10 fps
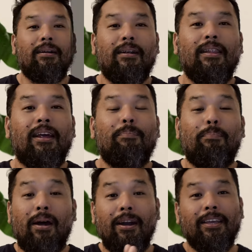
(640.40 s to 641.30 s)
Parallel
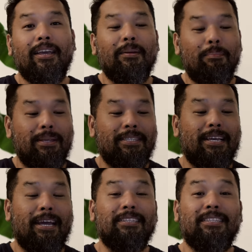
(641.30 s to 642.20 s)
parking
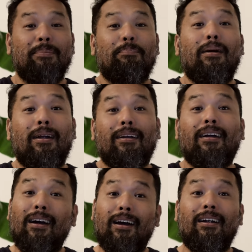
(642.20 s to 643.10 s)
besides a
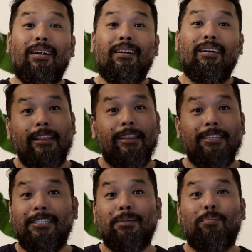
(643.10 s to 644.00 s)
parked car.
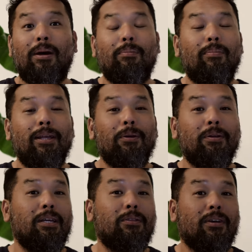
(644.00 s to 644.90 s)
This is probably
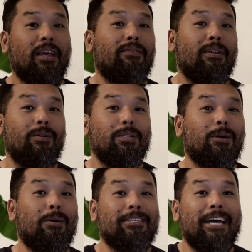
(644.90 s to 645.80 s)
unique to
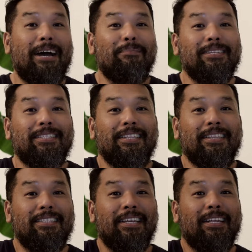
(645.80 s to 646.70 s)
Kefalonia because I haven't
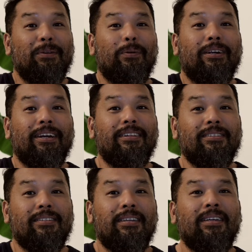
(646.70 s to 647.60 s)
seen this anywhere
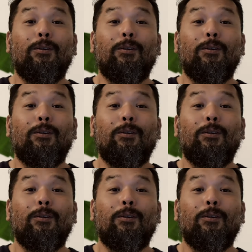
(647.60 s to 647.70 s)
else.